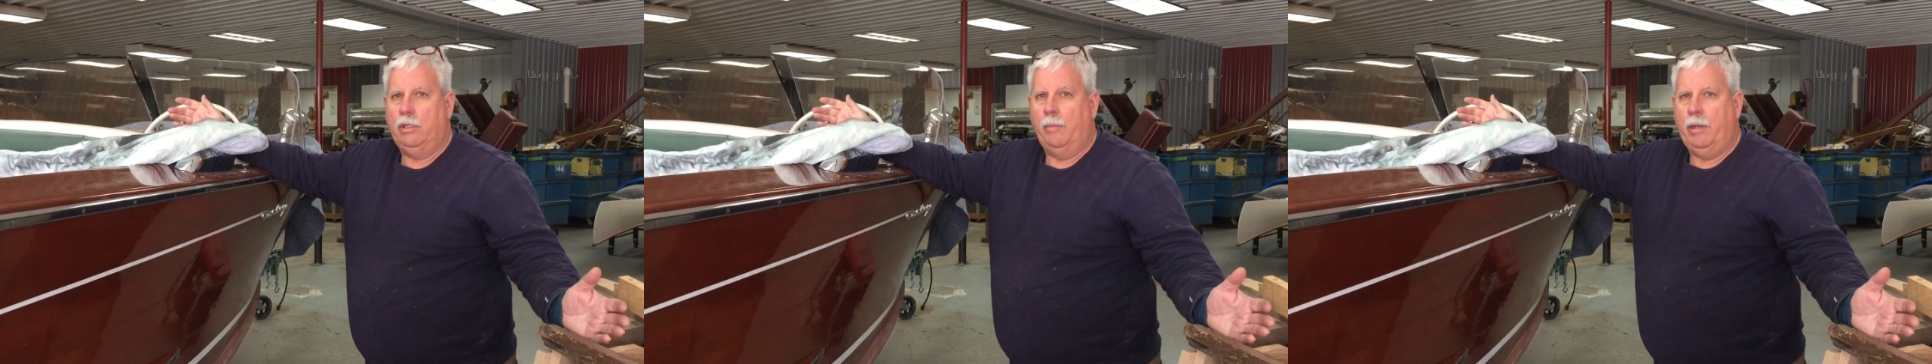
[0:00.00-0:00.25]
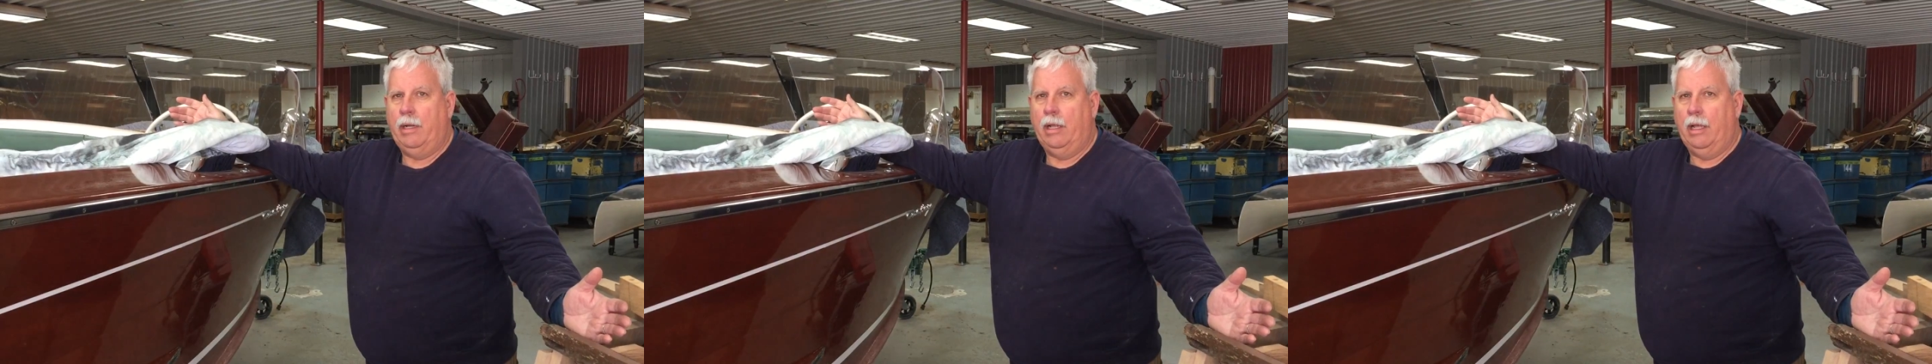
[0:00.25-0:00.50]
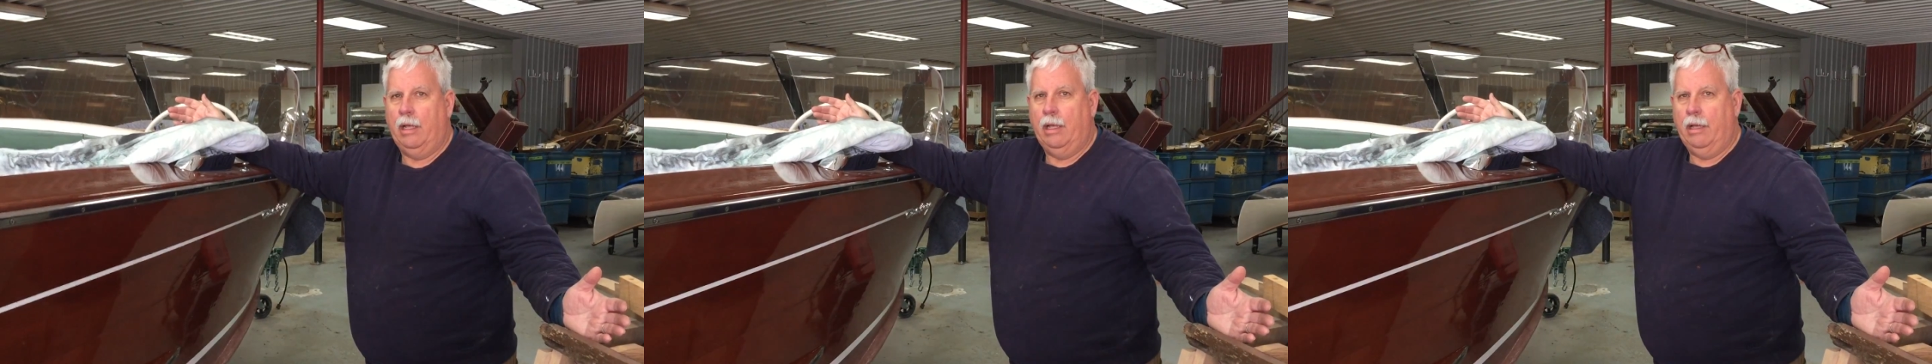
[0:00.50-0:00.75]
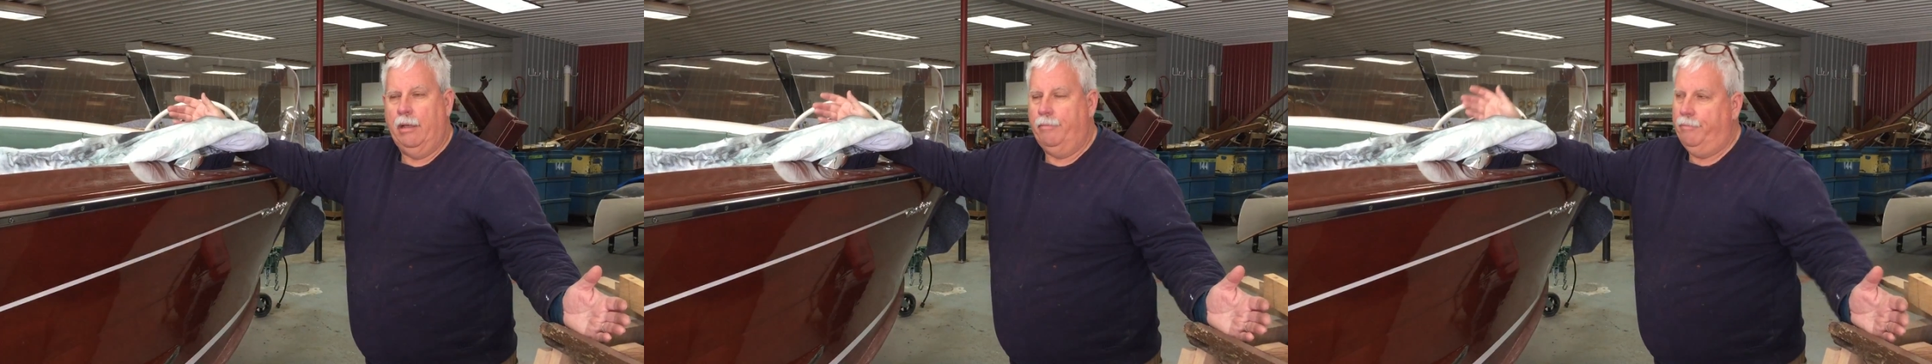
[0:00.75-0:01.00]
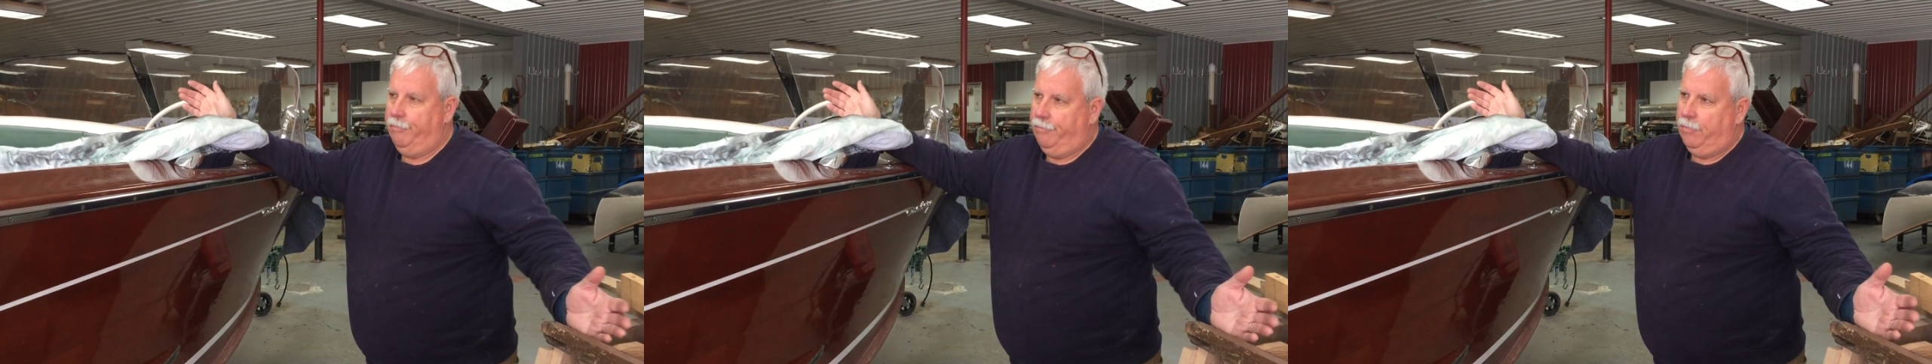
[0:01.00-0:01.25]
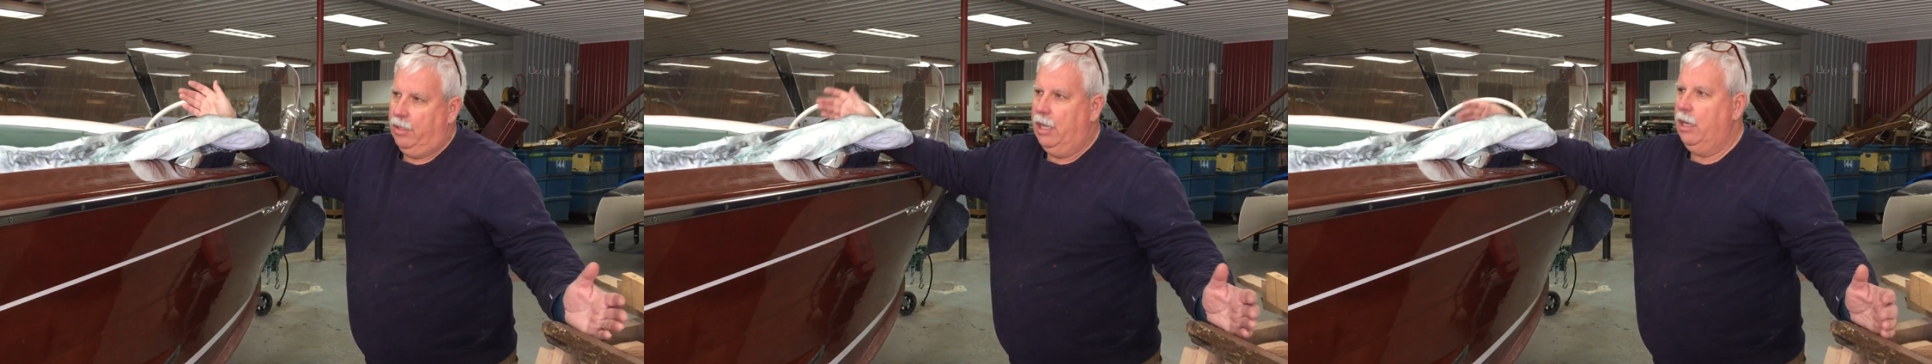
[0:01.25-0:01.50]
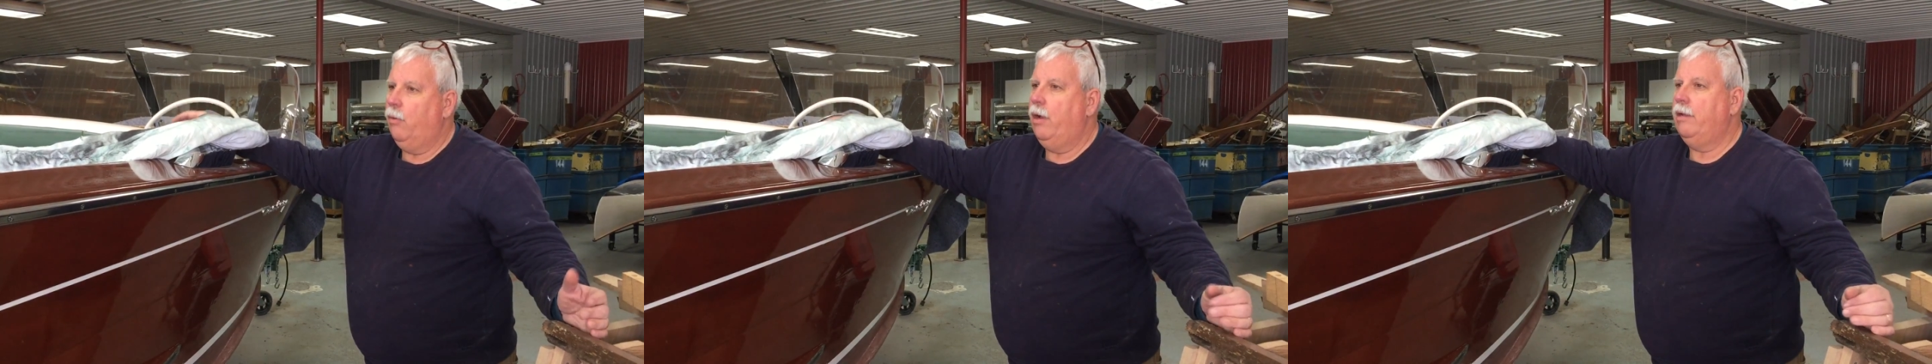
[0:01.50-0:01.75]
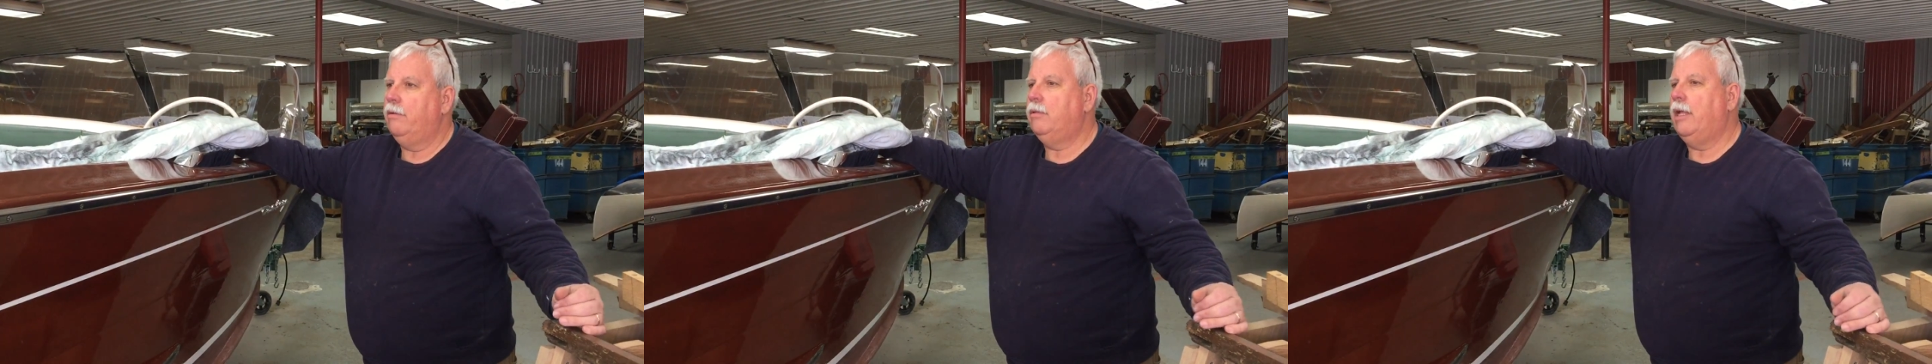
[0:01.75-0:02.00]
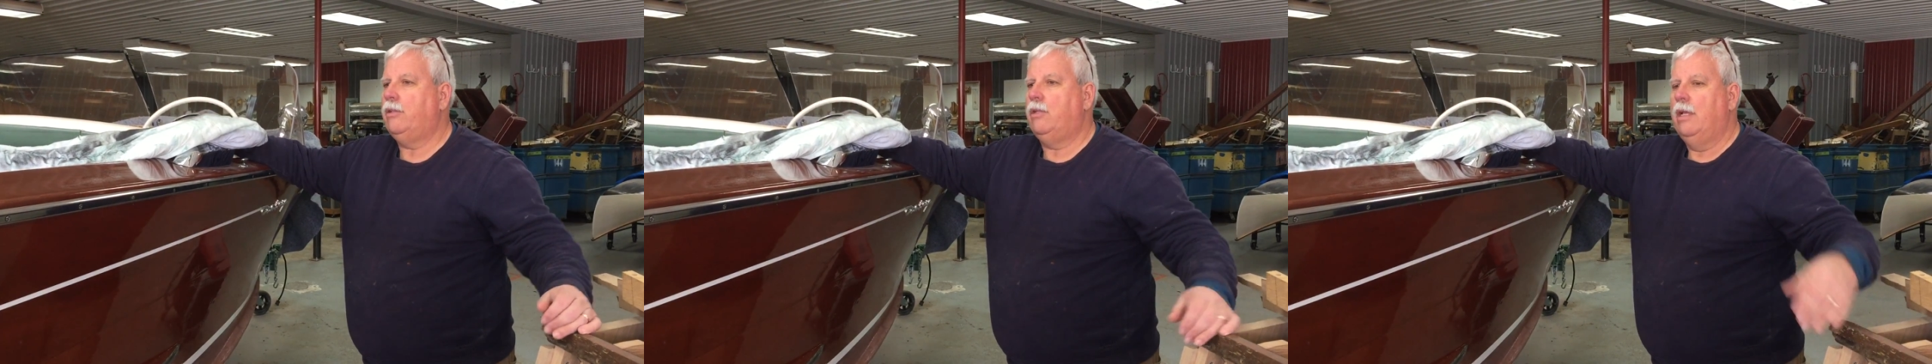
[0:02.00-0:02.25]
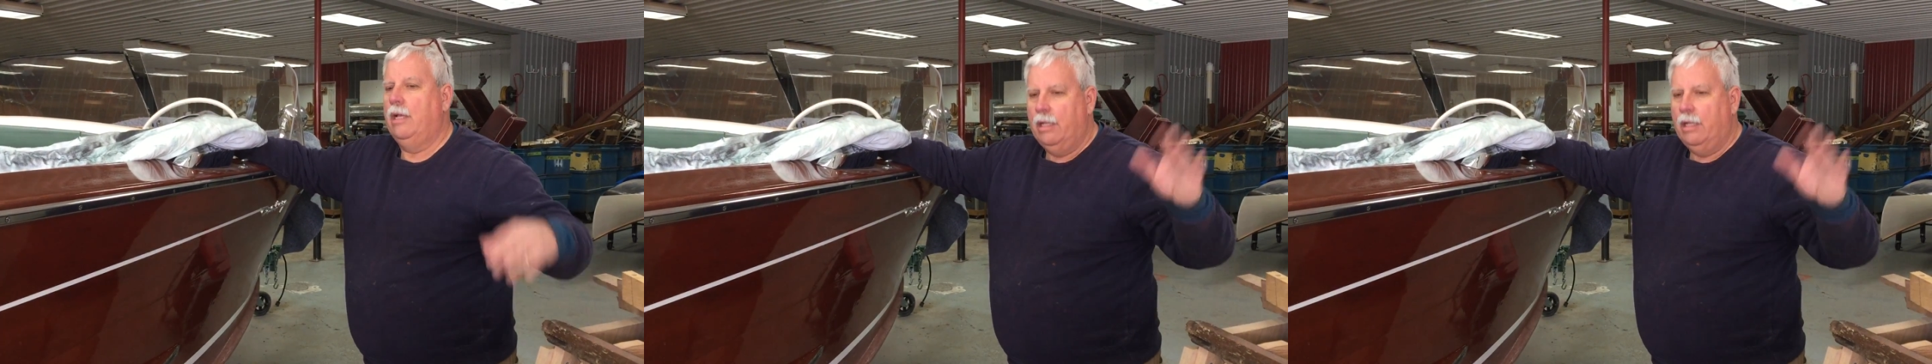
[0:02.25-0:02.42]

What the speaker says: I mean, anyway, that's